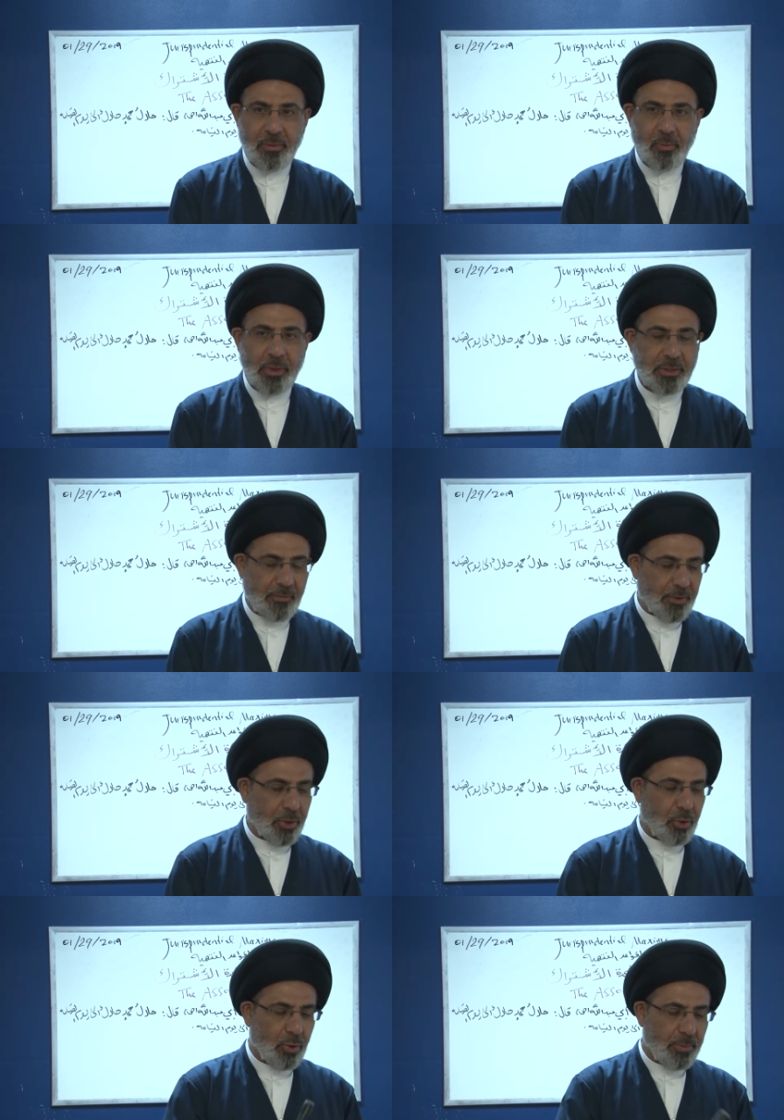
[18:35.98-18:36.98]
Whatever
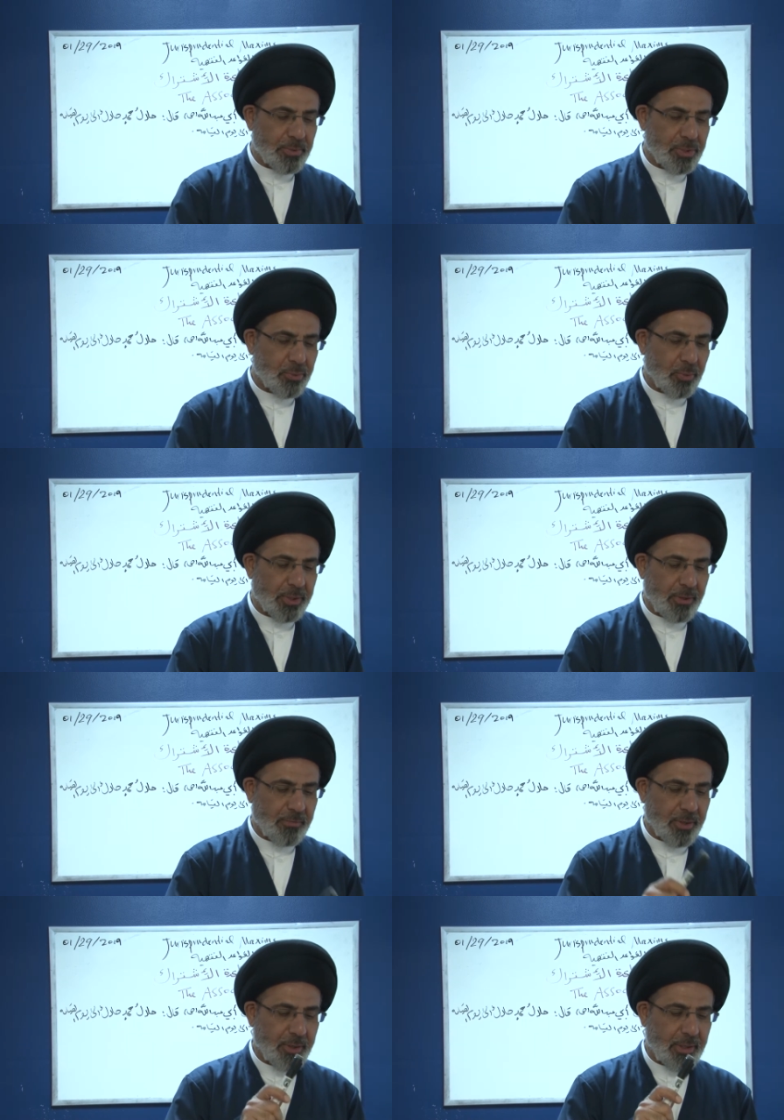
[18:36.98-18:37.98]
khums,
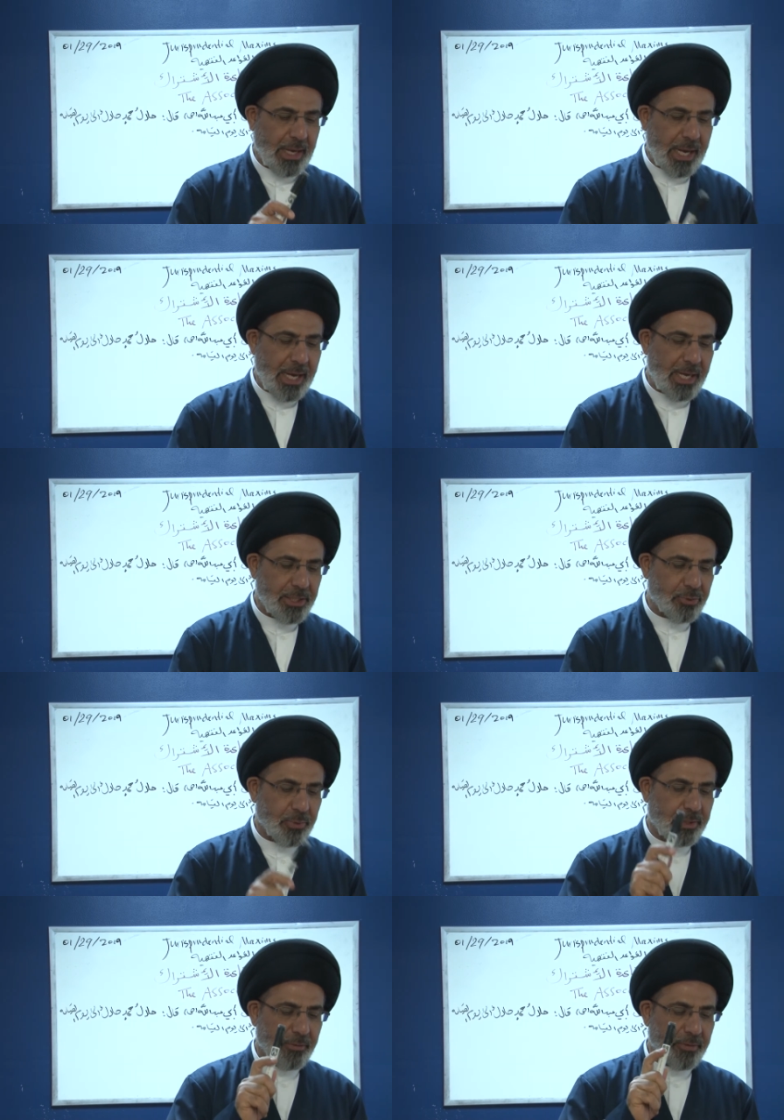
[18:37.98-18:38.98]
whatever hajj,
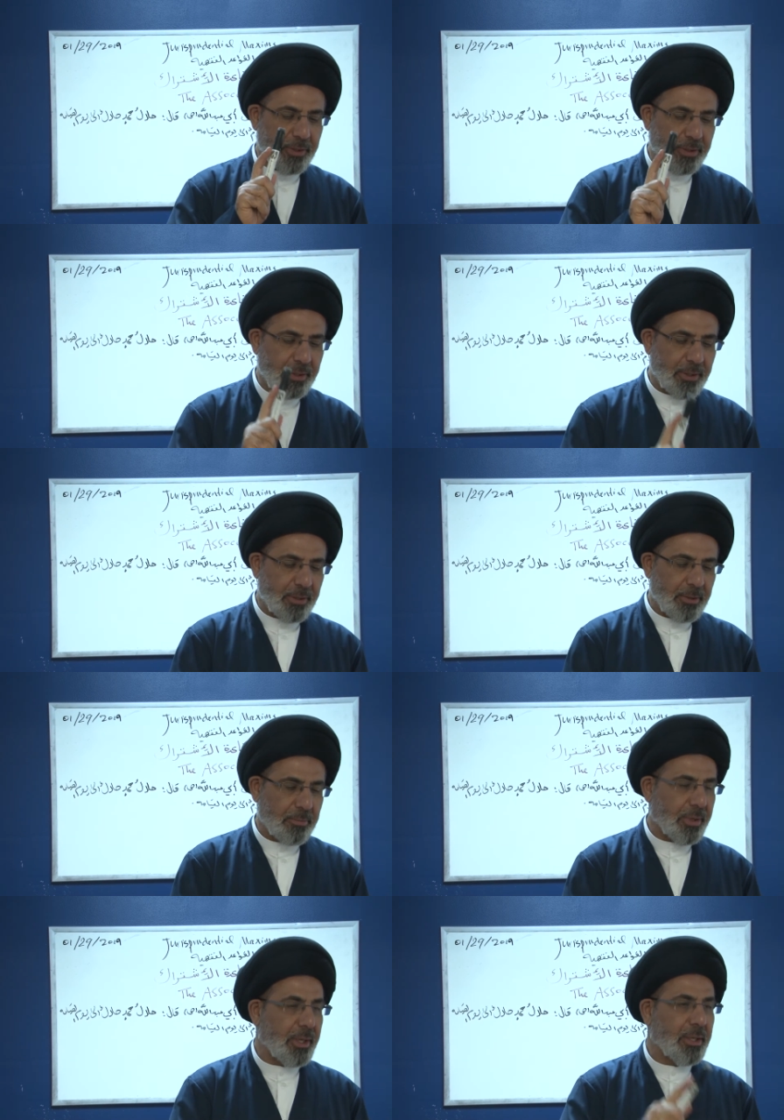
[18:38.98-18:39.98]
whatever
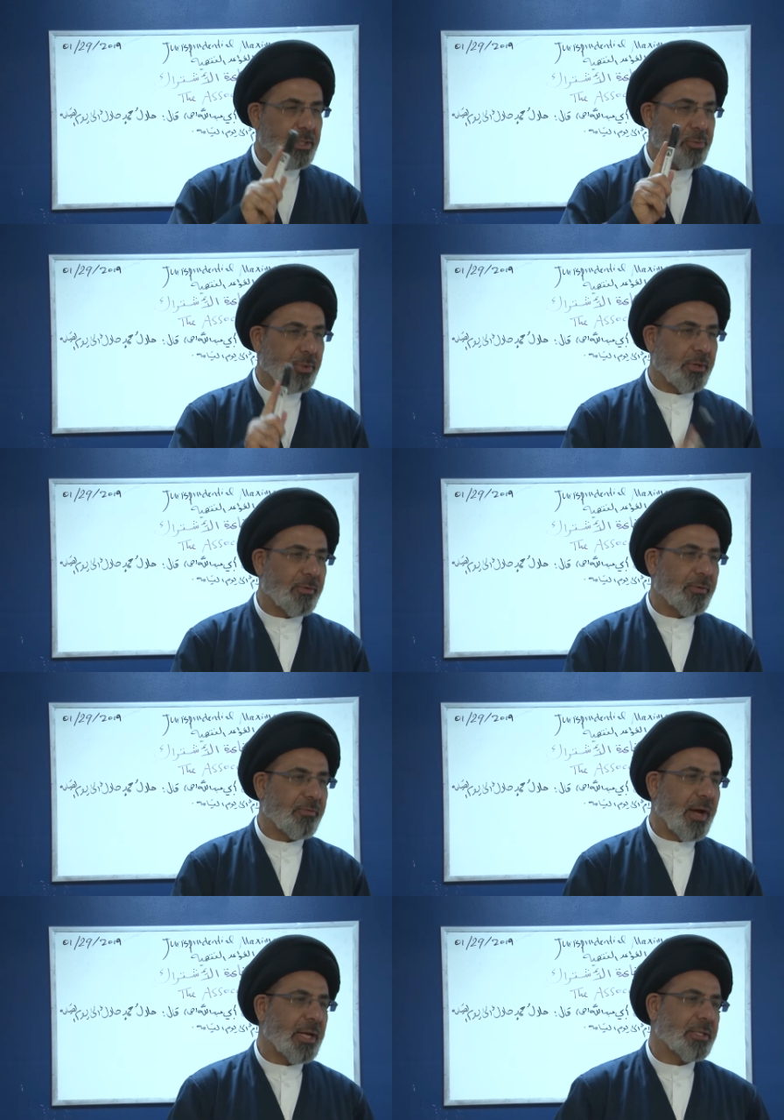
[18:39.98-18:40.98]
prayers, whatever
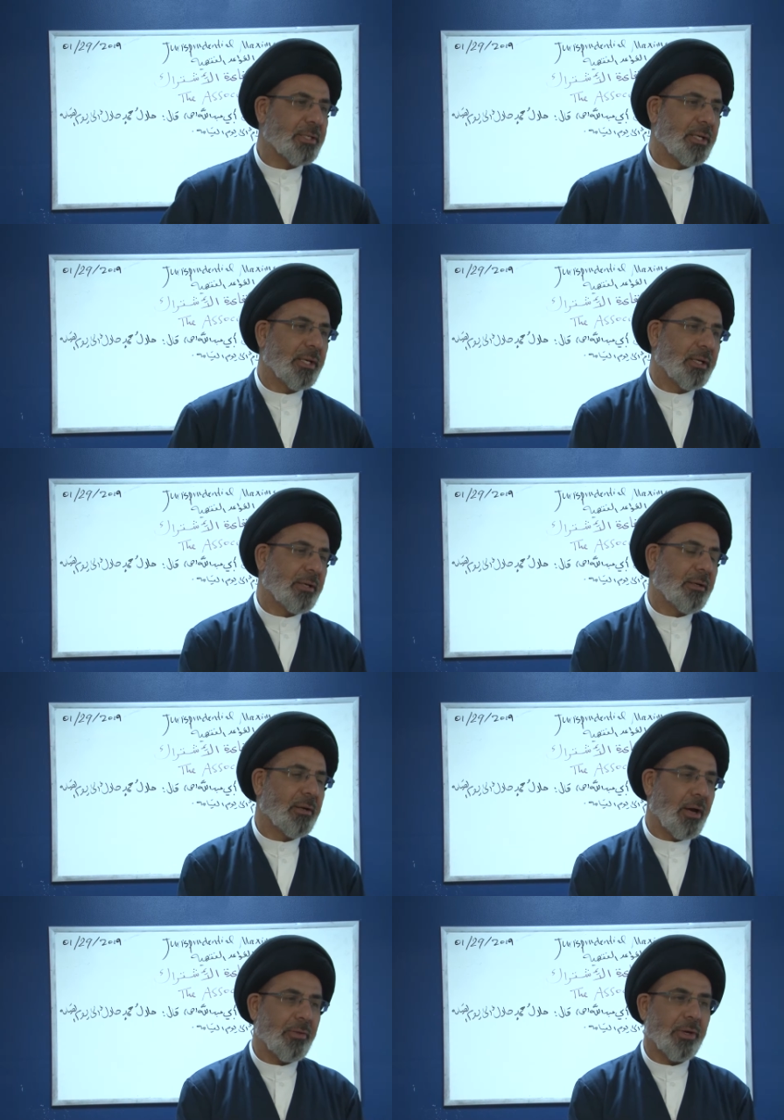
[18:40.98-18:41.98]
fasting,
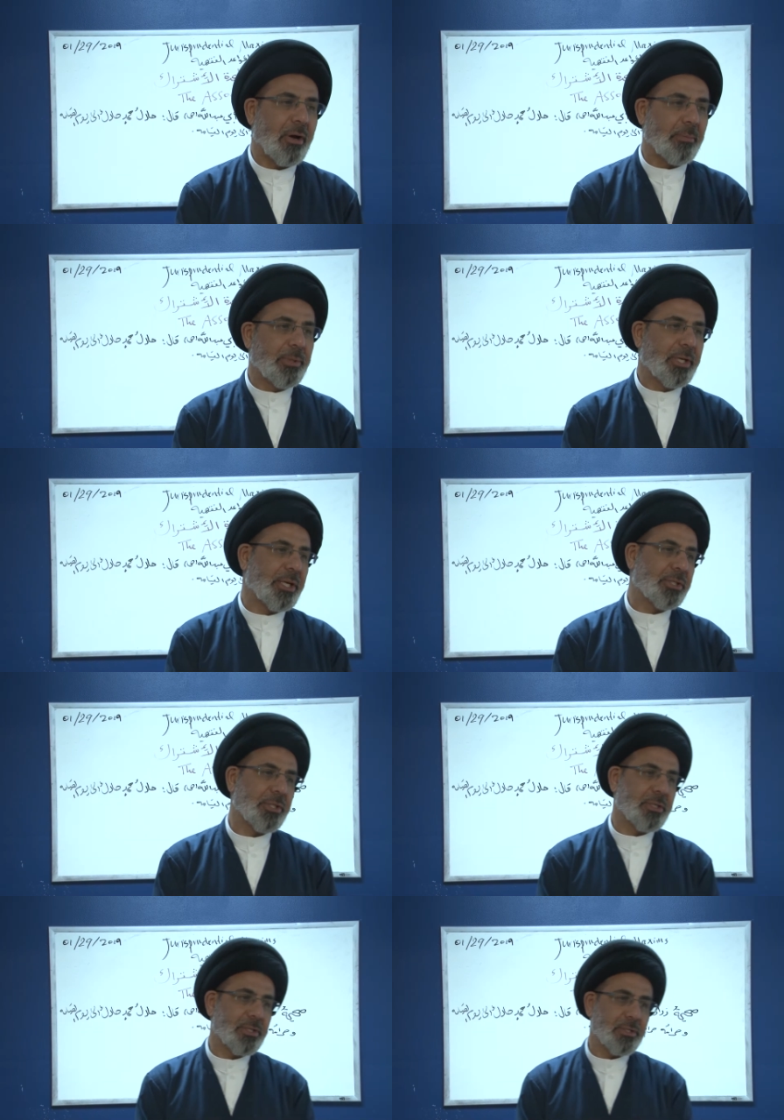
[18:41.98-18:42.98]
other
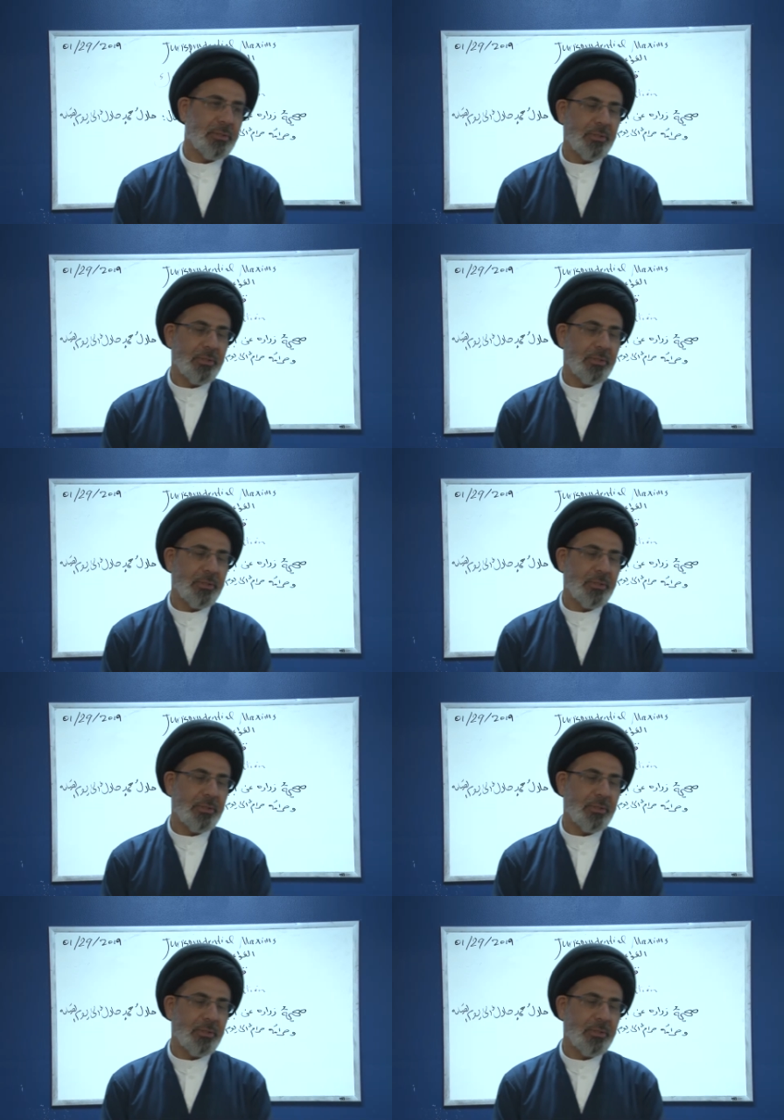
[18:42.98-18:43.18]
obligations,